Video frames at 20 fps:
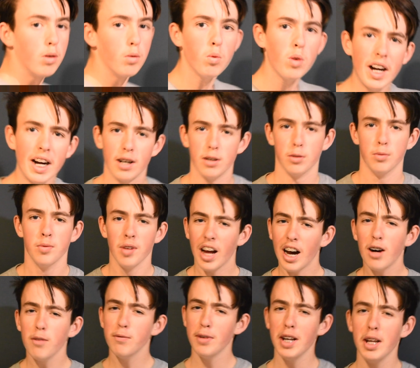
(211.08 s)
Wow,
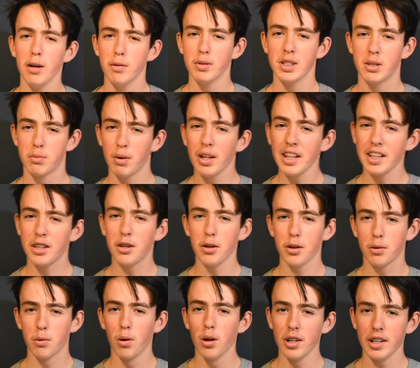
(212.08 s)
our video was really
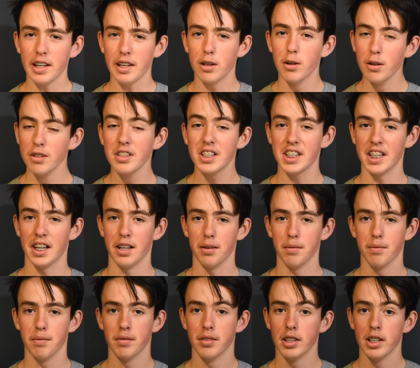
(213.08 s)
good quality content,
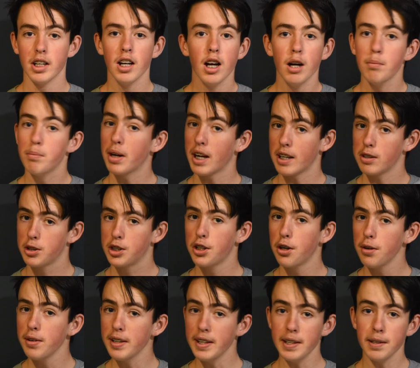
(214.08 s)
but our
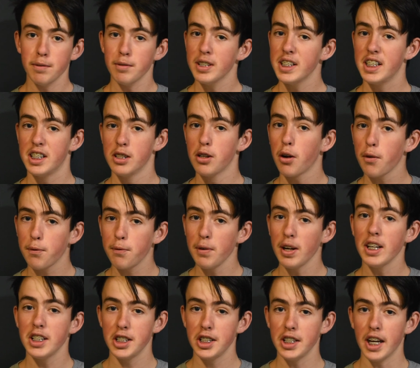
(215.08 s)
journey is not
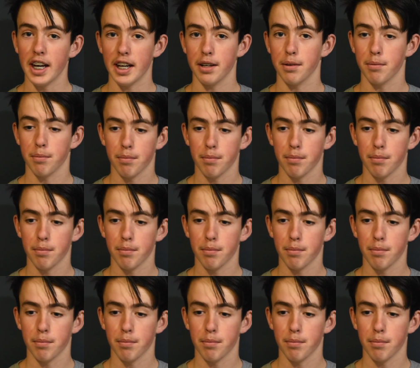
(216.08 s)
finished yet.